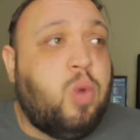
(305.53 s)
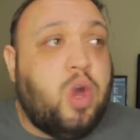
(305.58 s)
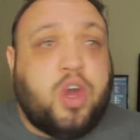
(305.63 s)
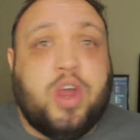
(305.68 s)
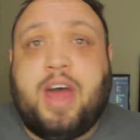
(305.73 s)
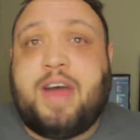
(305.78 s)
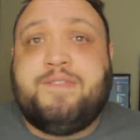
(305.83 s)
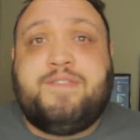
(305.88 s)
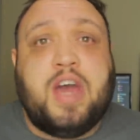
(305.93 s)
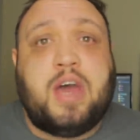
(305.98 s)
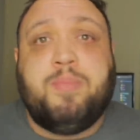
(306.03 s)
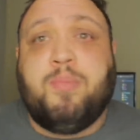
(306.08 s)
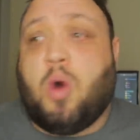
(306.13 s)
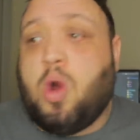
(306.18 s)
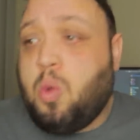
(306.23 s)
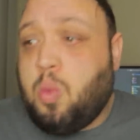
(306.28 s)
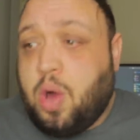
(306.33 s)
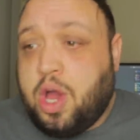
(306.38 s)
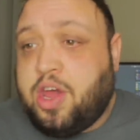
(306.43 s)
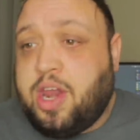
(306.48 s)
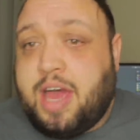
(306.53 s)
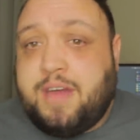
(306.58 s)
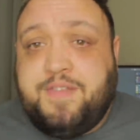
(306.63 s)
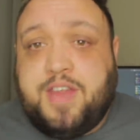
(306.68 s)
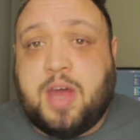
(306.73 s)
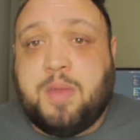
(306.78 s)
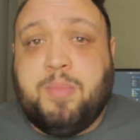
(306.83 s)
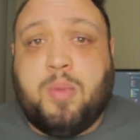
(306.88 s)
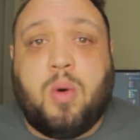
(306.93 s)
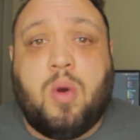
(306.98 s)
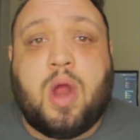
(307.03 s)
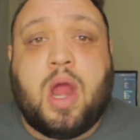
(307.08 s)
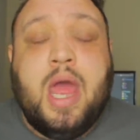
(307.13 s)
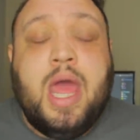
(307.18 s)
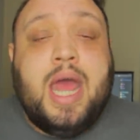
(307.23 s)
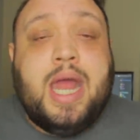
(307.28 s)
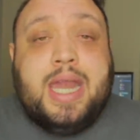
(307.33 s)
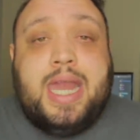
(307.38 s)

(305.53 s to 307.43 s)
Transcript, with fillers: What could I have done more? What could I have done more?